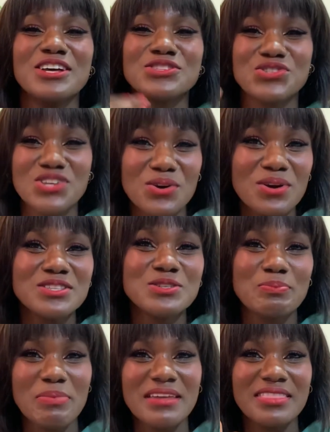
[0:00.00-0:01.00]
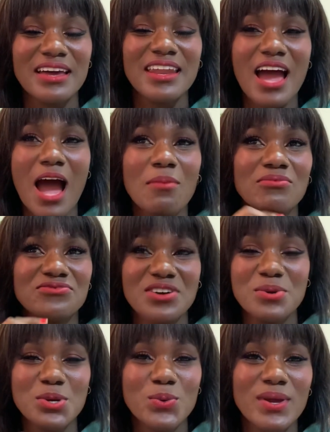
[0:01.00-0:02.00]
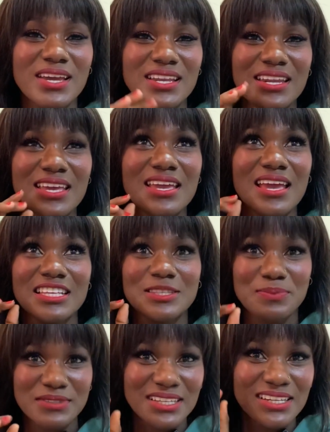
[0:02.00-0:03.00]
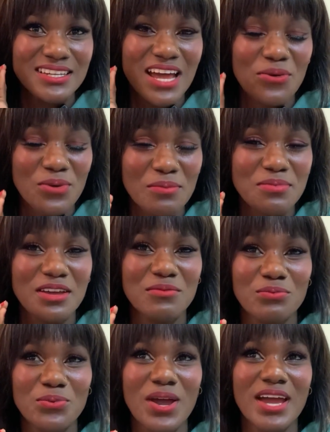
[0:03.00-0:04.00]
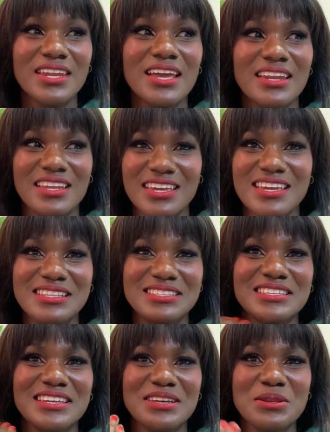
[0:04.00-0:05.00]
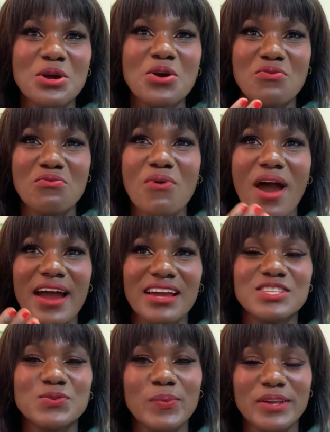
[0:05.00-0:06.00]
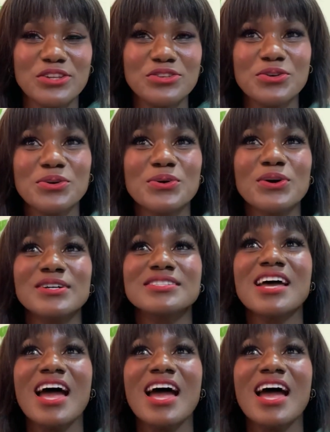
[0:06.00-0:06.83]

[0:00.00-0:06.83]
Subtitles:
So you're going to pick that up very quickly, especially the Arabian bread, and eating rice with yogurt.